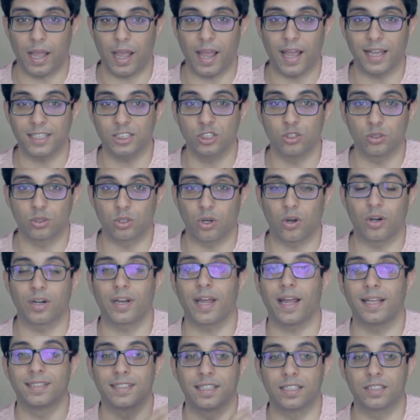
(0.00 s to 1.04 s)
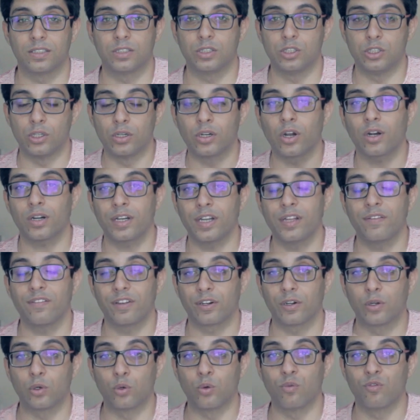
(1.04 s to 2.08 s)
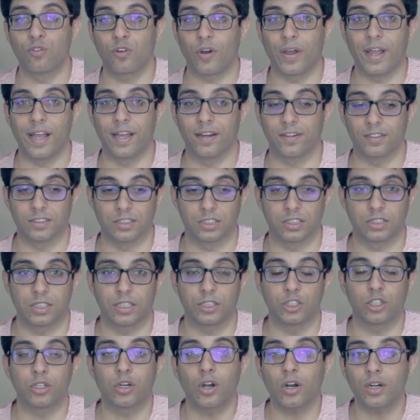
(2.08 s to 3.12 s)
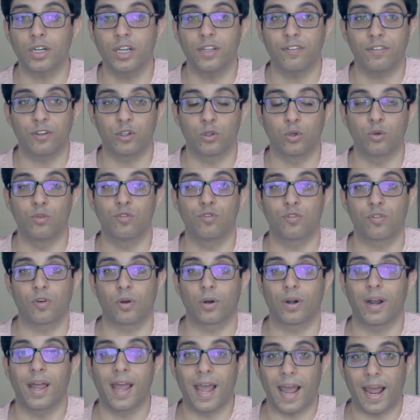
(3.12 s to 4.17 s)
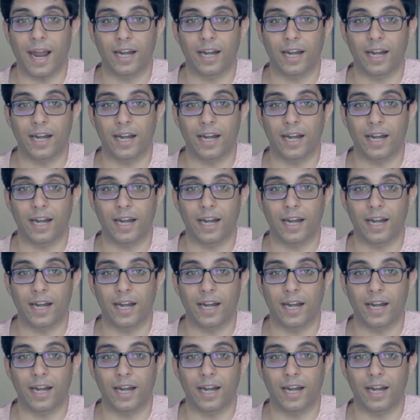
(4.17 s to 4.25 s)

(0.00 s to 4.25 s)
as you thought, and then you're not leaving room for errors and you're not leaving room for